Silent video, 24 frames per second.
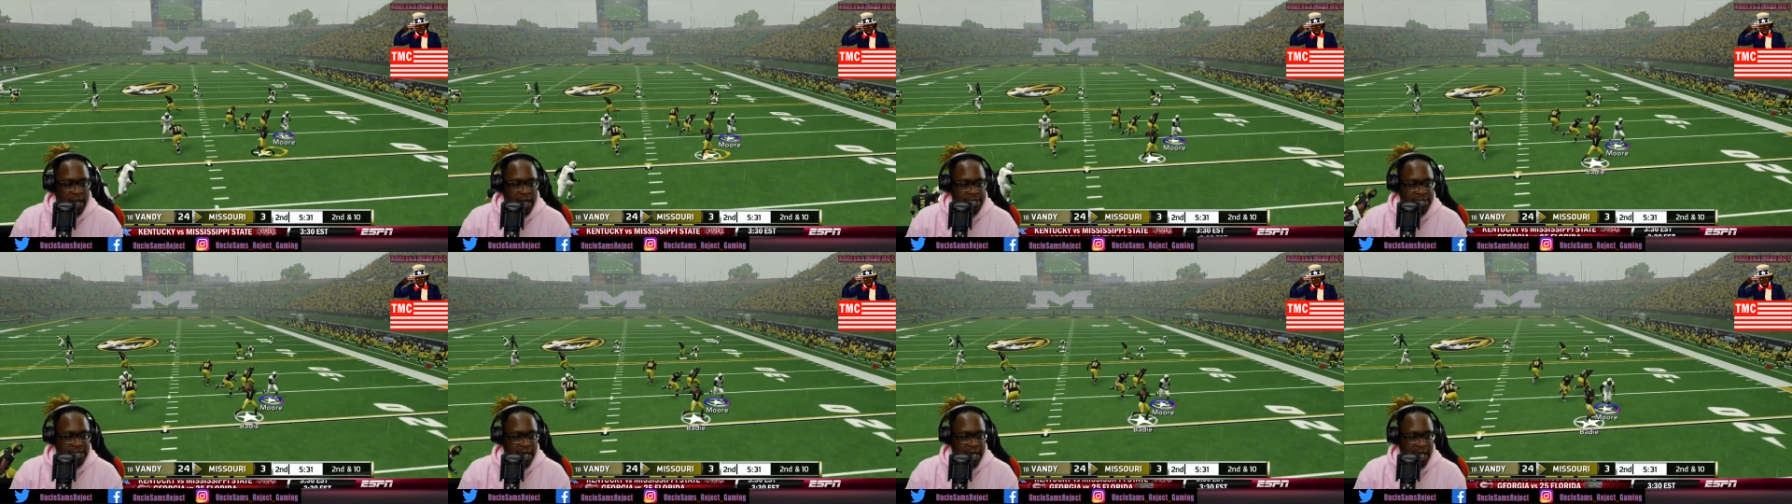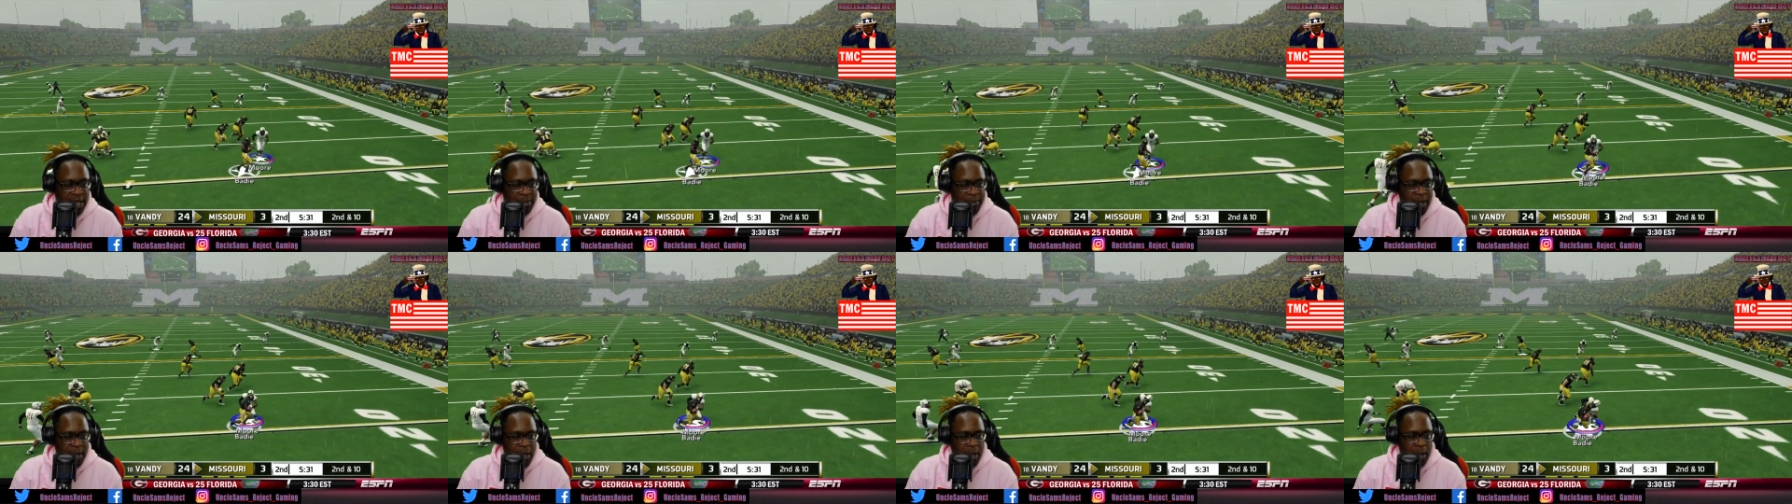last
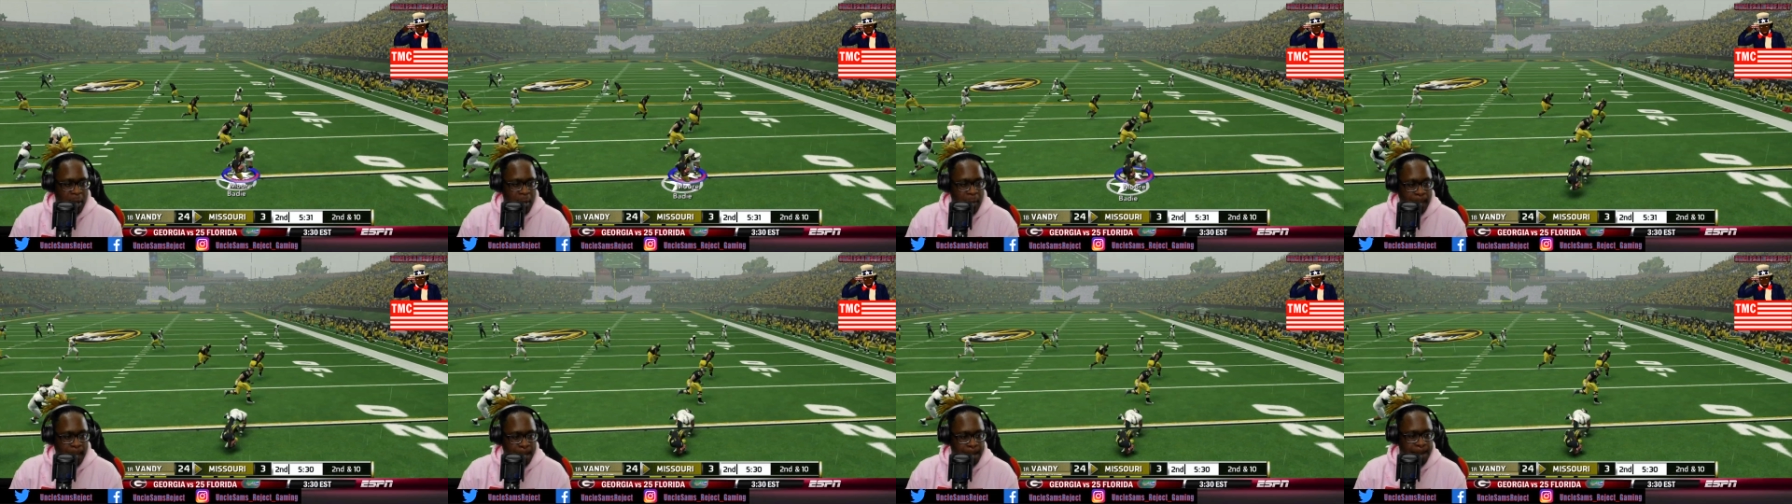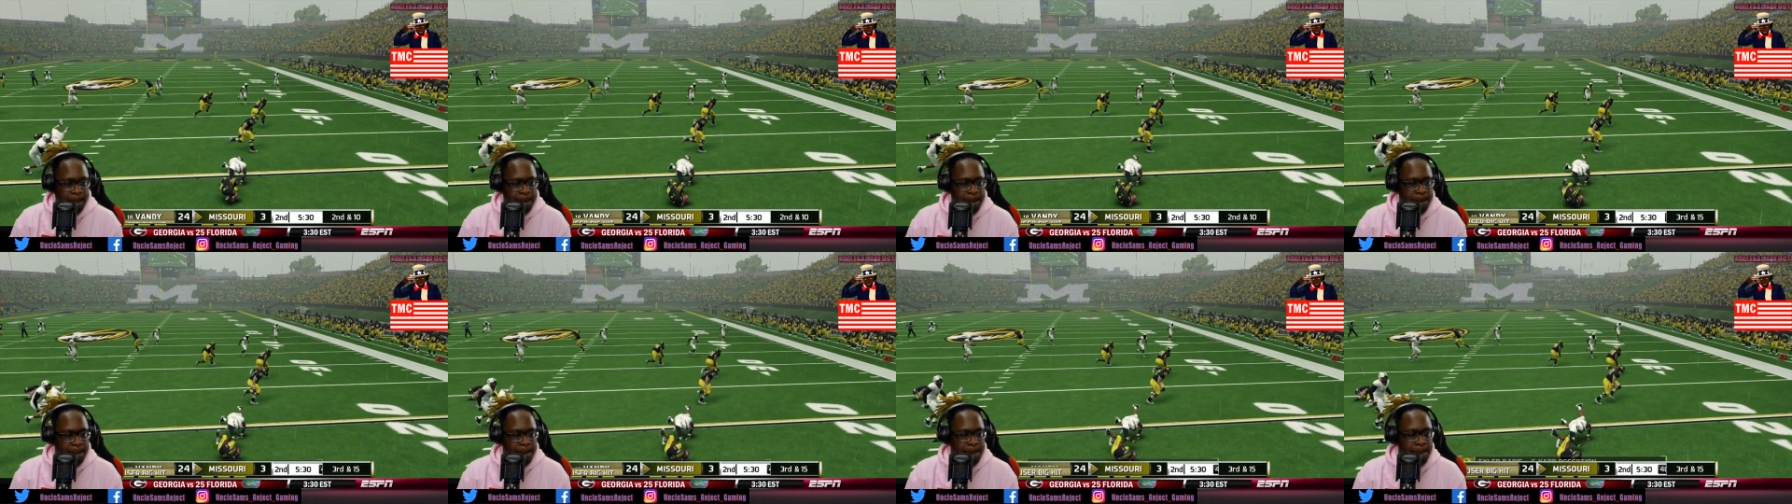game.
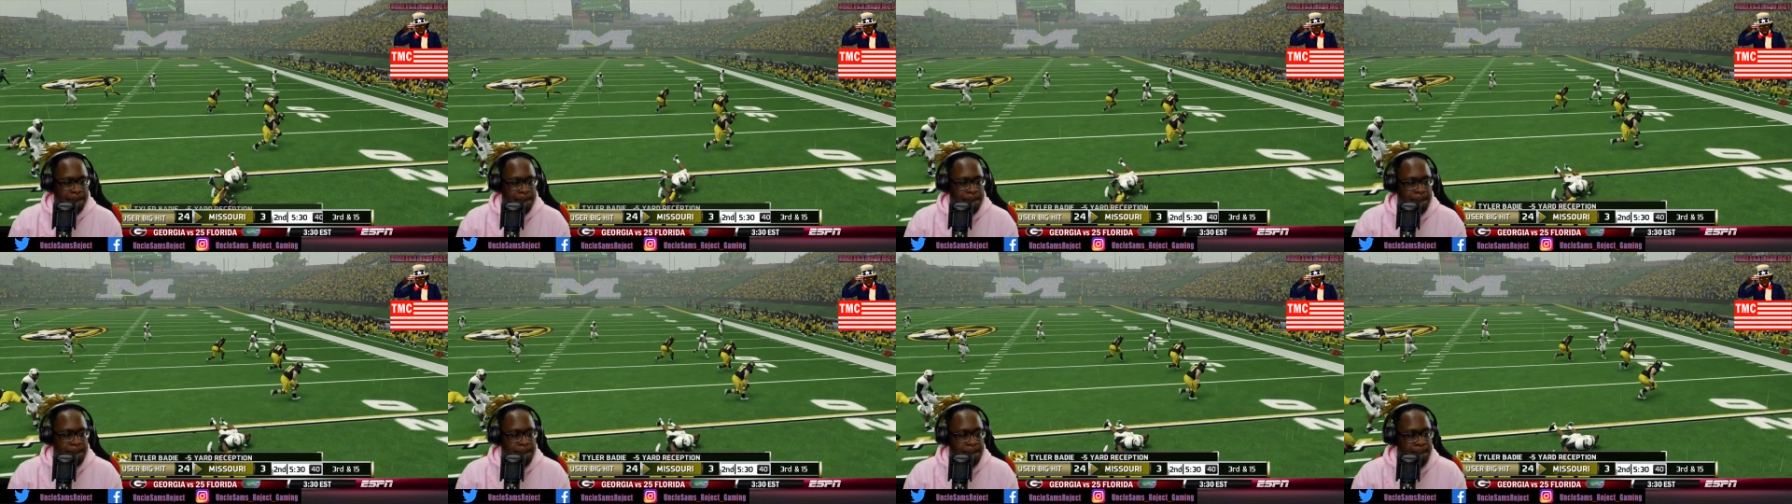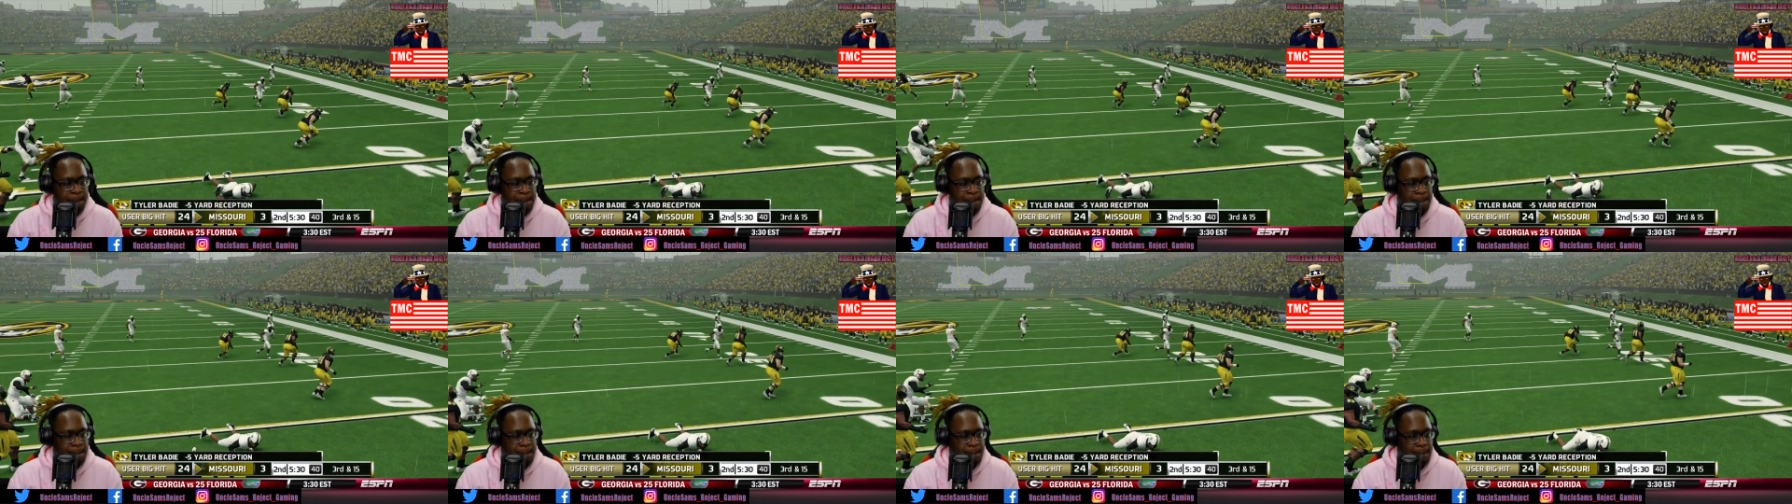
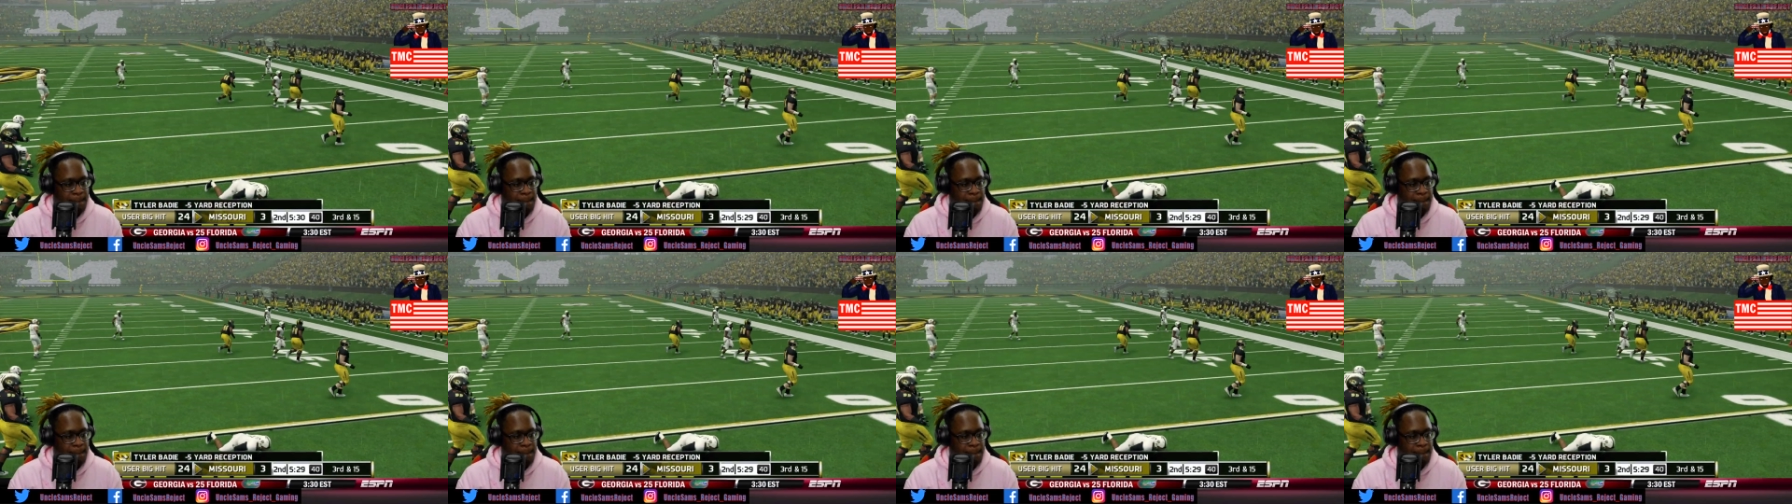Hmm.